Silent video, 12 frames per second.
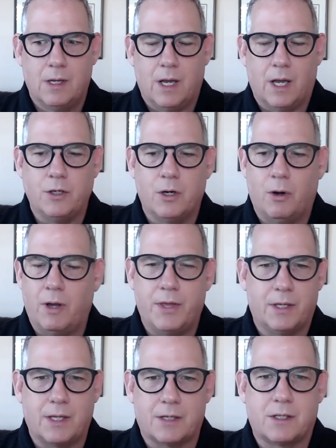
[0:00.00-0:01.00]
And you know, I
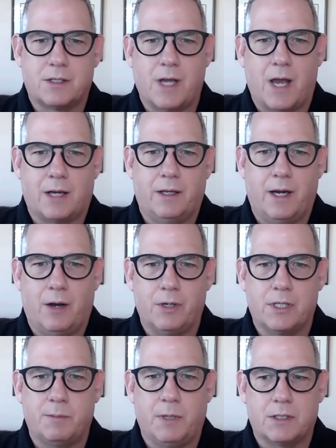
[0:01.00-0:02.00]
think that's exactly how he
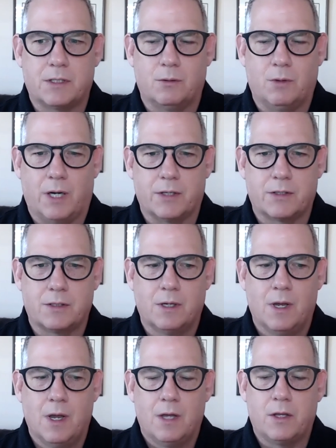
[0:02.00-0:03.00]
speaks to us,
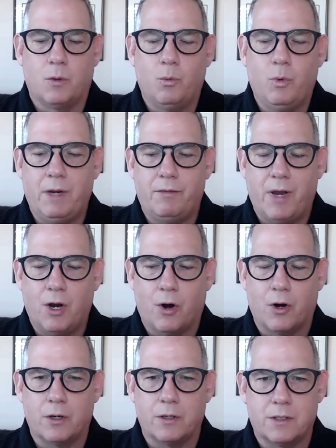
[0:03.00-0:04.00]
that we've
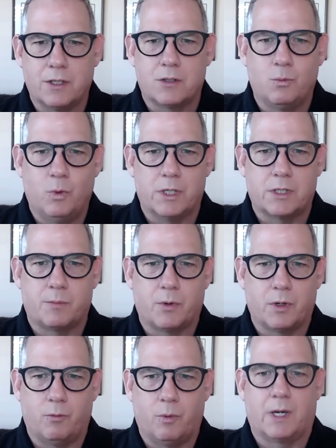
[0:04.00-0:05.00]
heard this
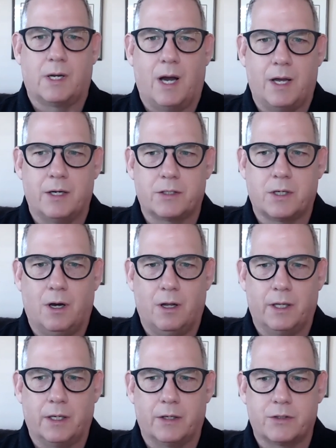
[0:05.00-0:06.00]
whisper of what God is
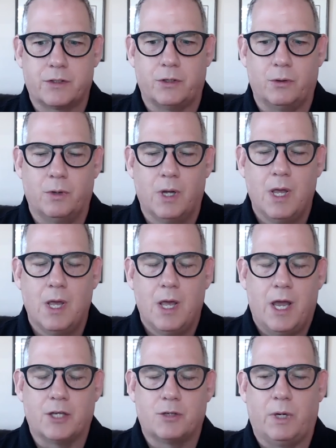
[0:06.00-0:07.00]
calling us to,
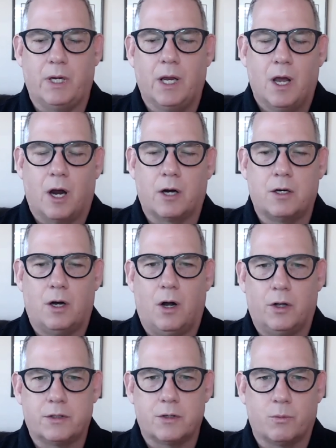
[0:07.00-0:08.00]
as we are
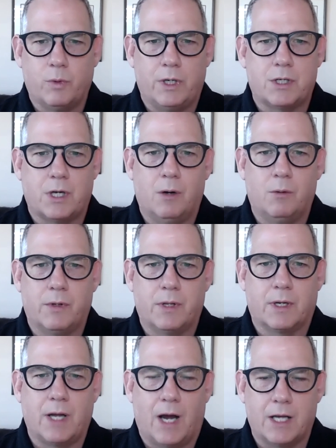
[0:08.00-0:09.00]
called to reach out with
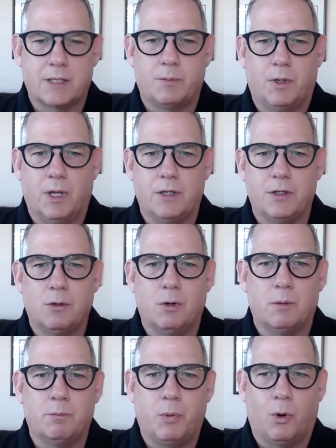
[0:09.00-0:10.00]
the gospel and do
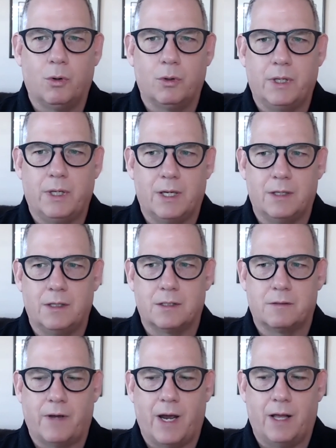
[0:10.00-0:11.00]
it boldly in
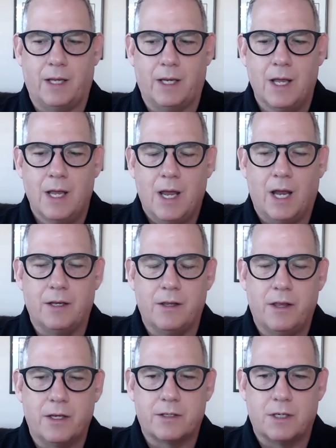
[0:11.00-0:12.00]
this valley. And
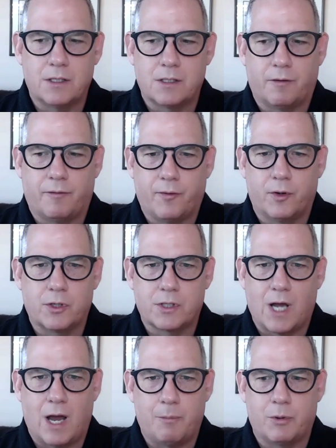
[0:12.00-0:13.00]
this is the first
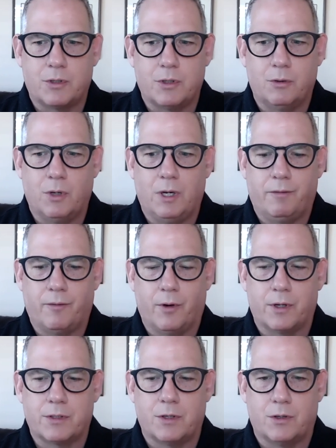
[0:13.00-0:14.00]
opportunity for
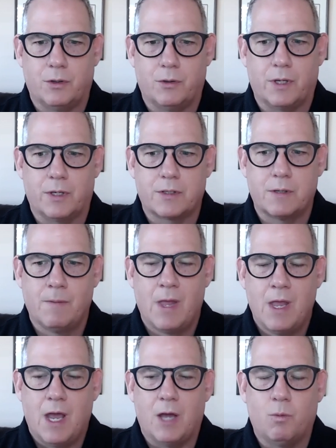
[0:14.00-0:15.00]
us to do this.
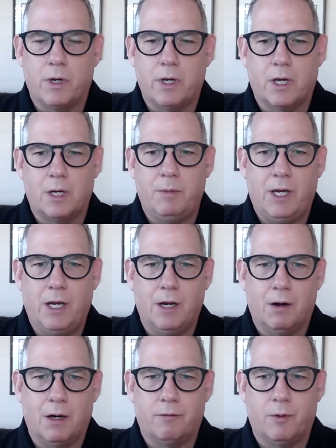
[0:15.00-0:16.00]
And what you're going to be
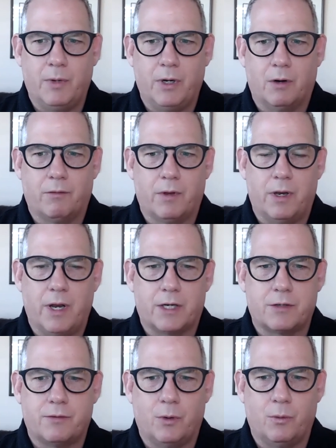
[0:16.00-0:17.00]
hearing from me over the
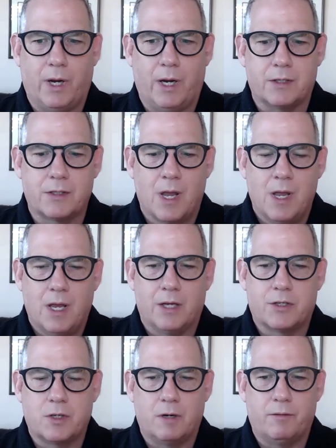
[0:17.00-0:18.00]
next few weeks
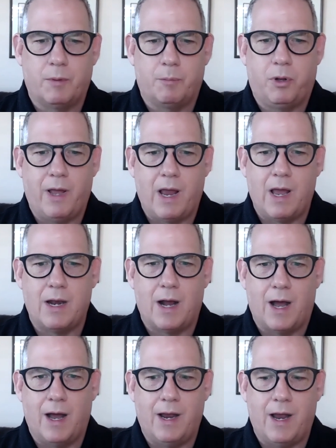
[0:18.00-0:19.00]
is sort of the plan
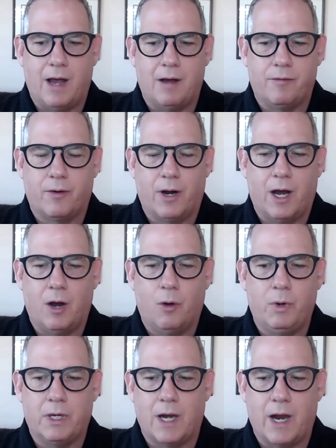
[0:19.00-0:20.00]
I have for how
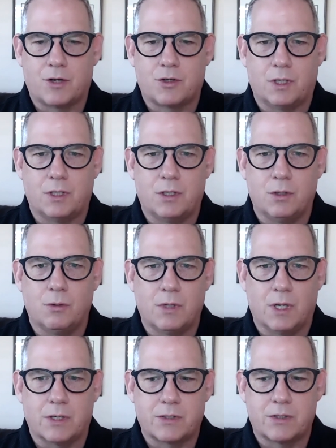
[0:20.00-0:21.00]
we can actually do
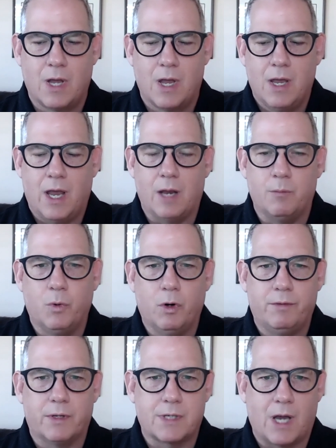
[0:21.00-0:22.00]
this and
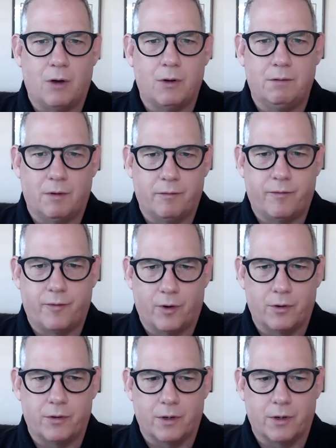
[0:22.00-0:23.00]
move this out even
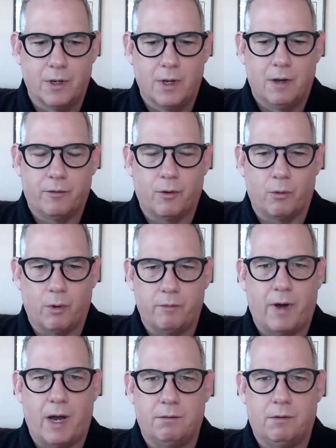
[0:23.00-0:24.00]
further for a
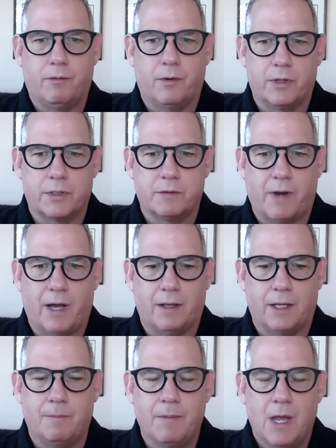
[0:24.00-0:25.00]
revival for this
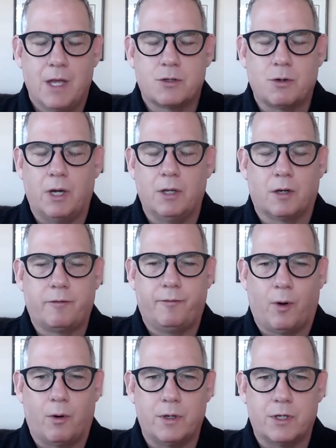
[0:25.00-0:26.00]
valley. So I look
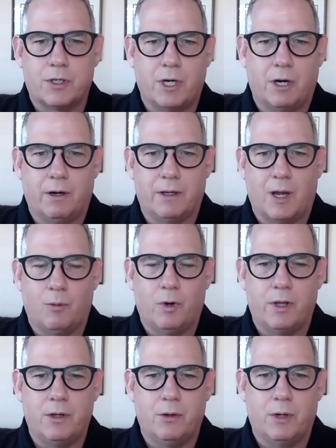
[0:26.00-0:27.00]
forward to sharing that
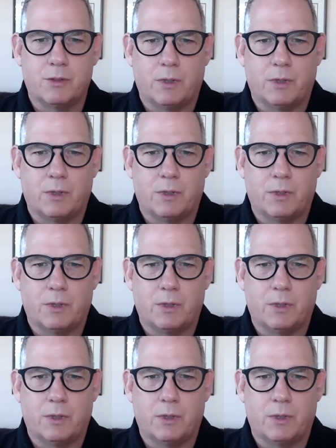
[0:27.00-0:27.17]
with you as we